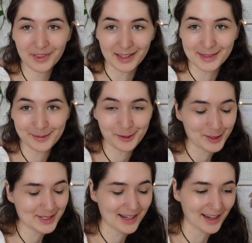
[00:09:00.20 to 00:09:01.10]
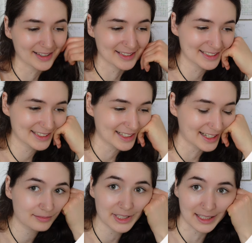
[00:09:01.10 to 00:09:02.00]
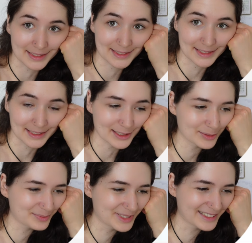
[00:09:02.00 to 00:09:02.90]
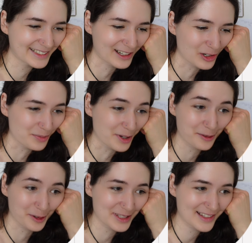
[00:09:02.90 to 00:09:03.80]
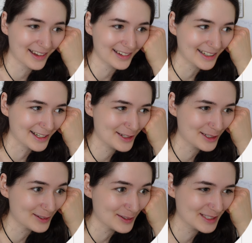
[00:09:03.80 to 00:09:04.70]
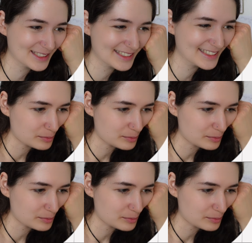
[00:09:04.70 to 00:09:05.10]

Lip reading: that's the first card. Let's see how my first card actually looks.